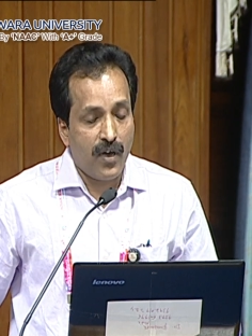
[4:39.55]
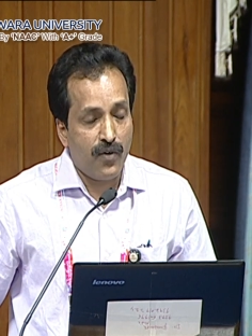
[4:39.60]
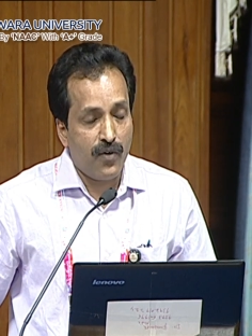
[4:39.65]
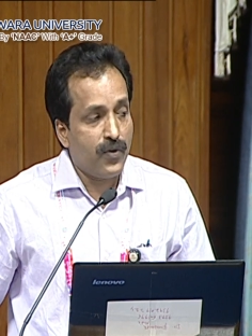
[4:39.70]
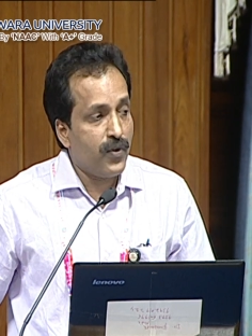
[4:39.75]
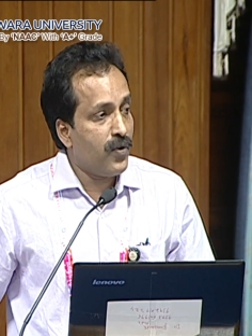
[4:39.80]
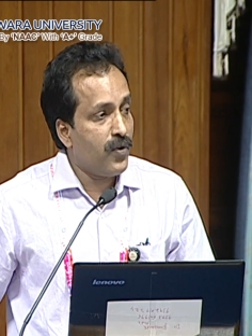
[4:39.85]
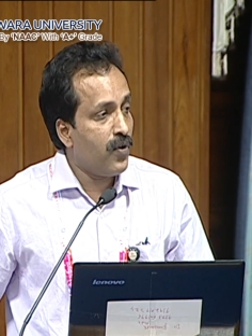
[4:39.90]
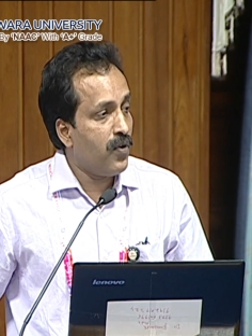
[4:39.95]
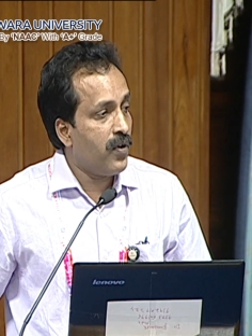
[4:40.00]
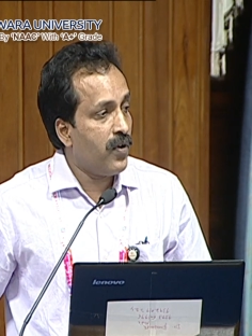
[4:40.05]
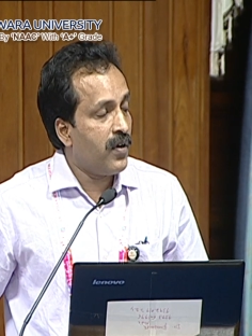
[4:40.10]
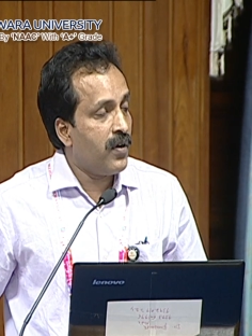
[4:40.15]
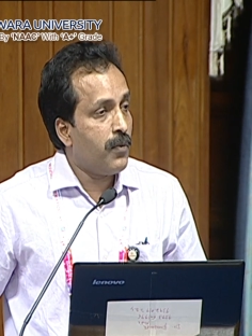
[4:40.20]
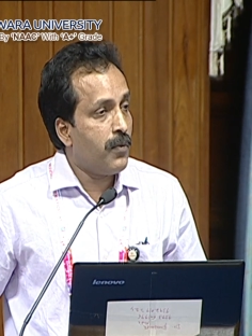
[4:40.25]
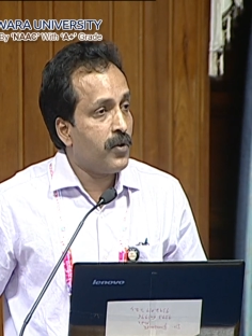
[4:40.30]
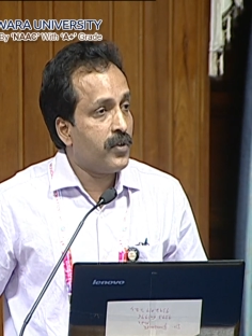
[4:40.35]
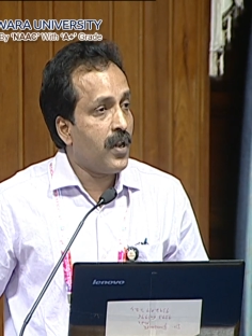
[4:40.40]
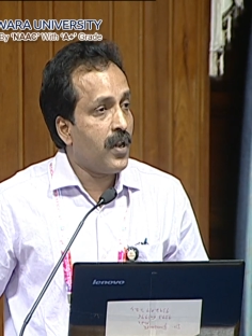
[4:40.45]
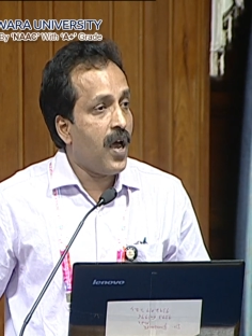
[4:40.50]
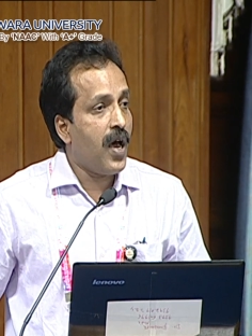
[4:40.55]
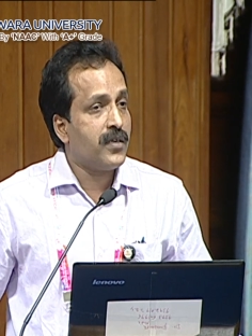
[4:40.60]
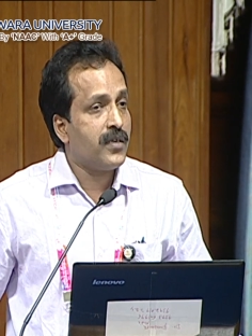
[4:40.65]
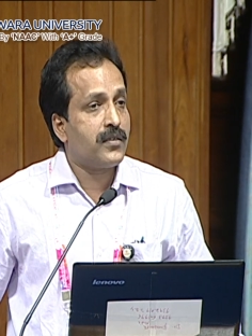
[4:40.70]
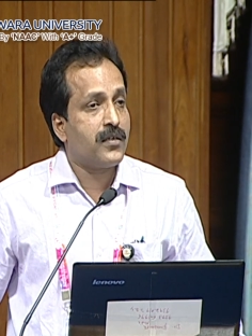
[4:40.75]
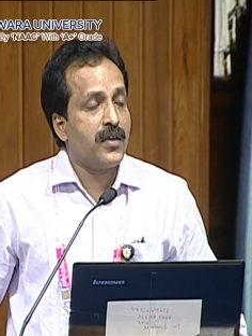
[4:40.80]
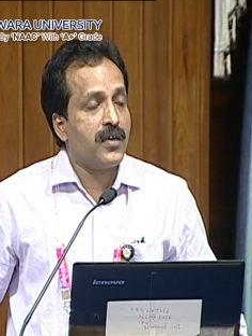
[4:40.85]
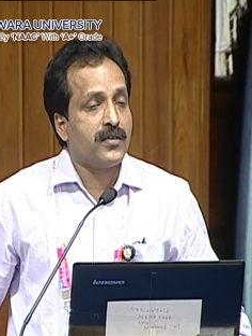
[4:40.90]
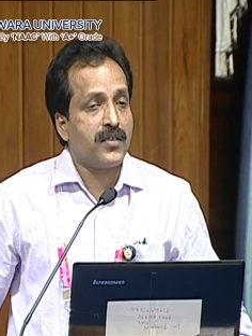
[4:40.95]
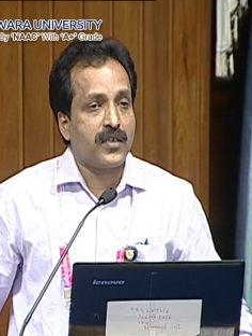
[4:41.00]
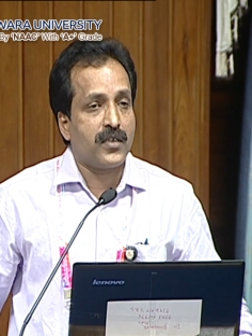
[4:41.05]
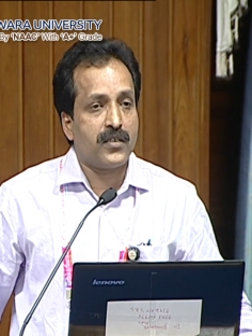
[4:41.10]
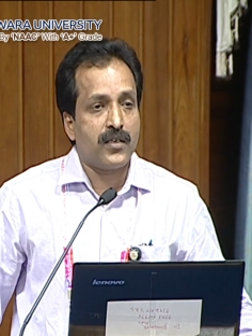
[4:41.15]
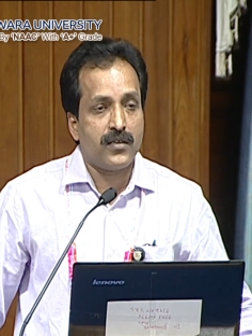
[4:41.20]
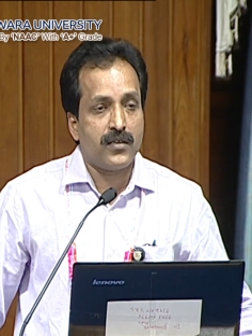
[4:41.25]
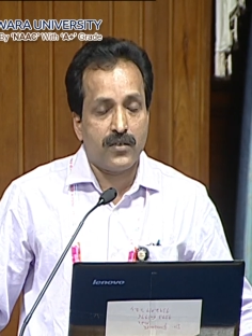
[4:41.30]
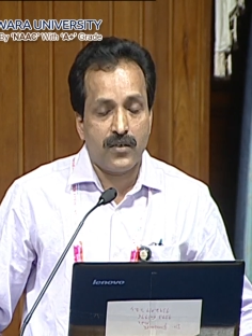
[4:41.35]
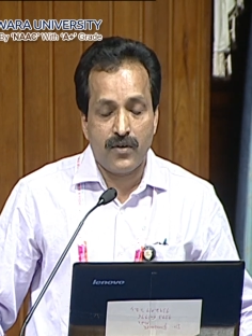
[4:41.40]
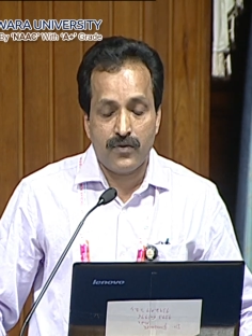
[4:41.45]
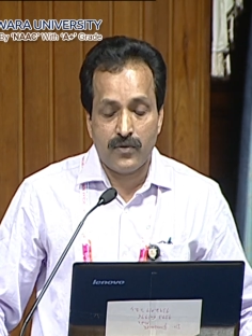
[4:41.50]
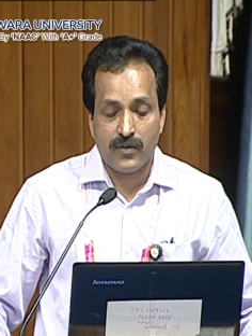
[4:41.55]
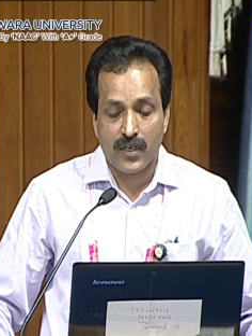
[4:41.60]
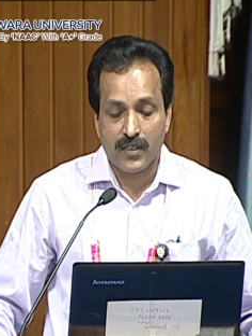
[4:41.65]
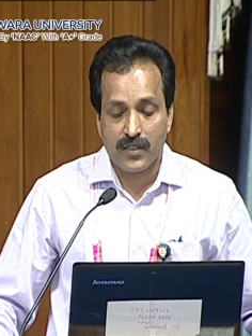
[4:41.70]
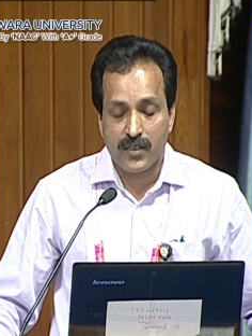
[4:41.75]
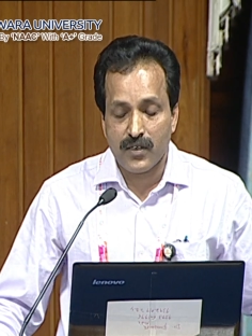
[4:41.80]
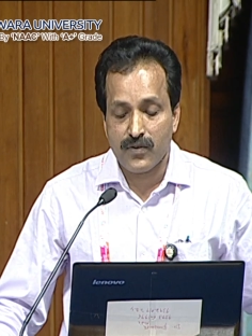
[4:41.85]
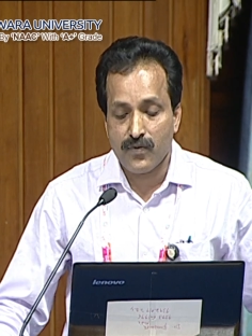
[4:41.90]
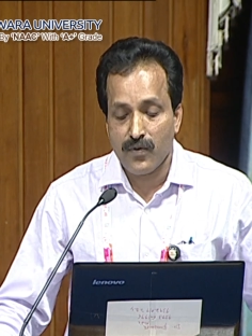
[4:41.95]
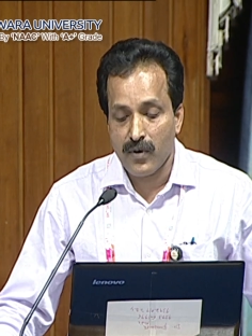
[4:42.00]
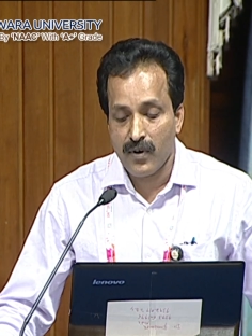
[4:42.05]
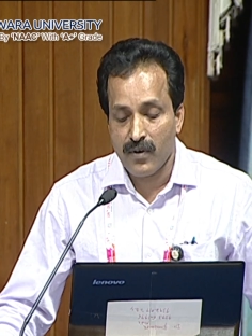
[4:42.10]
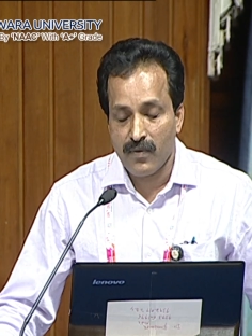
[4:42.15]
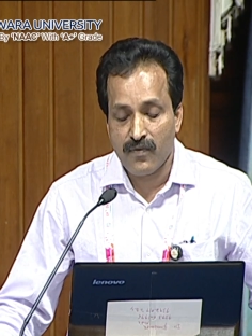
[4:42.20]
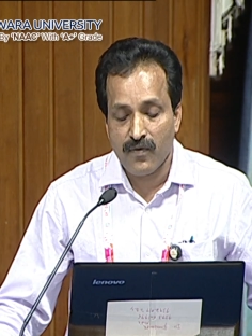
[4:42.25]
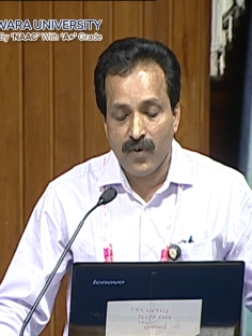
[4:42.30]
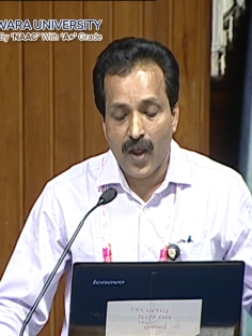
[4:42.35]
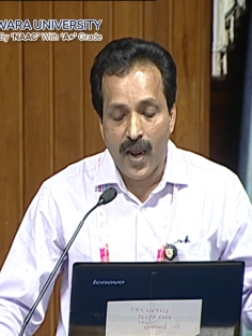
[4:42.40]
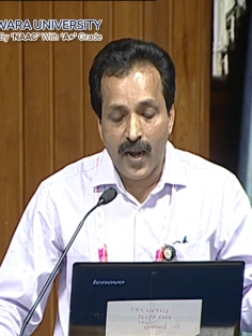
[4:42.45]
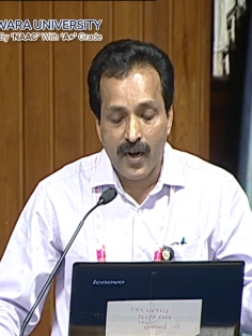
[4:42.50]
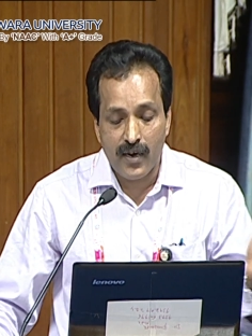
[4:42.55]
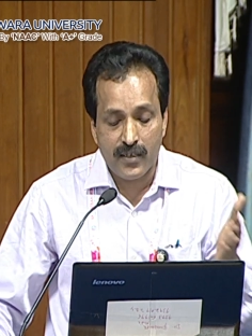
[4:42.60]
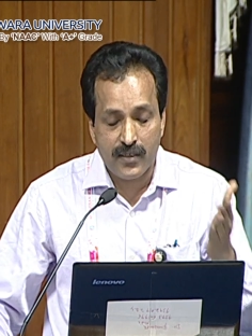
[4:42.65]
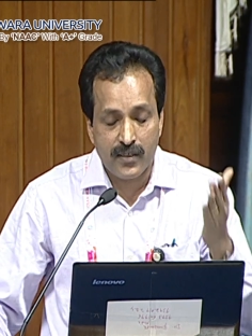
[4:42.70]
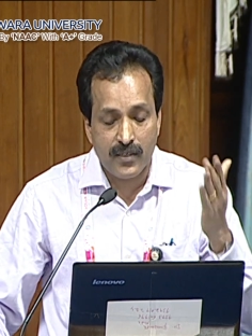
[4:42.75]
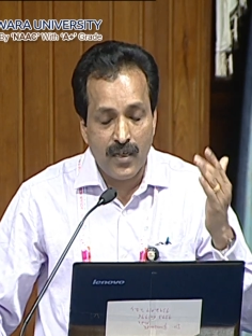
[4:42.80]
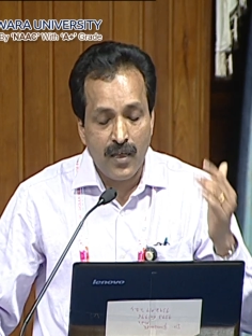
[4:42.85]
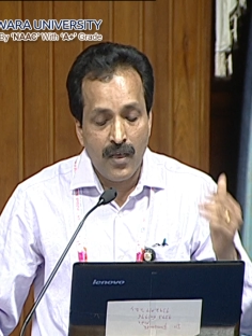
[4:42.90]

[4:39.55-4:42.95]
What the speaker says: You know about the last 3 successful flights,